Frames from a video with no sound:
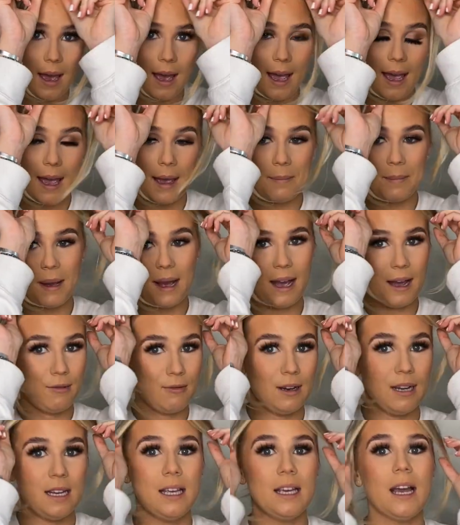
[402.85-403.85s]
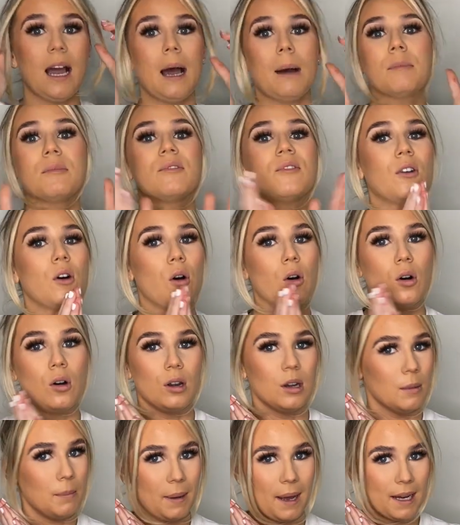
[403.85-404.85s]
I really am for all
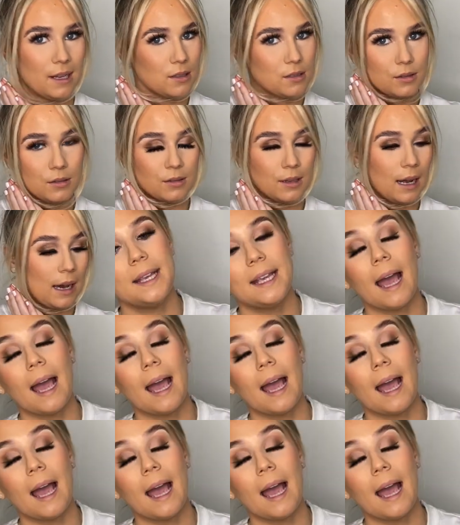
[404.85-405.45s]
the pencil now.